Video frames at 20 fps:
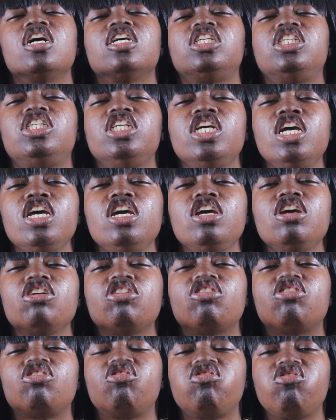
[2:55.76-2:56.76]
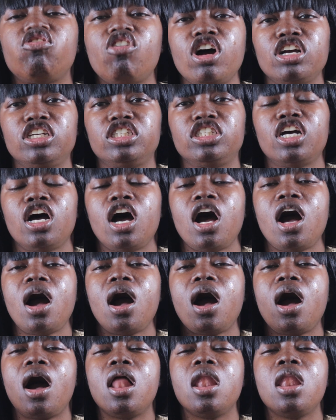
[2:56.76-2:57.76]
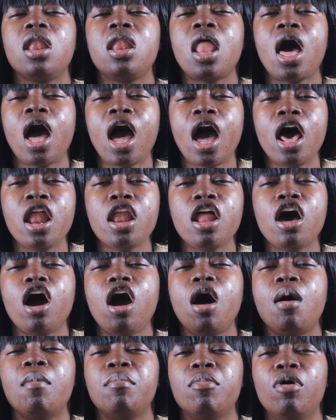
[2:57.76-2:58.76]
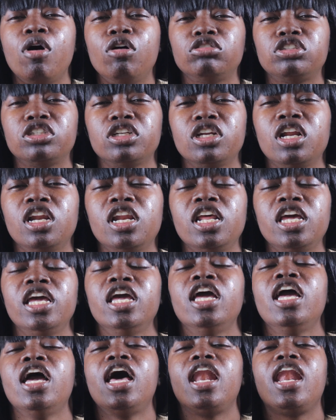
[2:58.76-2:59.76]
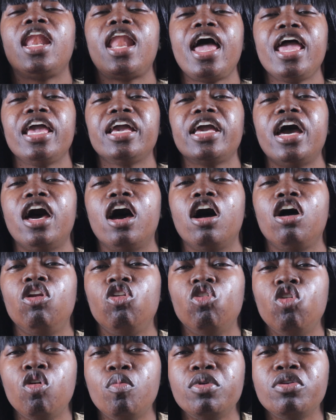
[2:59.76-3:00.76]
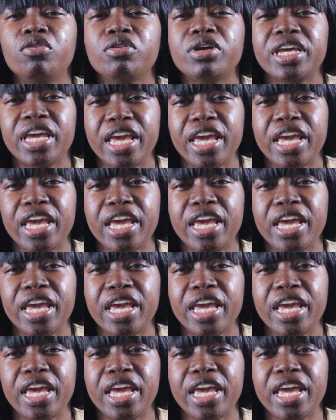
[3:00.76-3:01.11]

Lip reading: she crushed Alana emotionally like an aluminum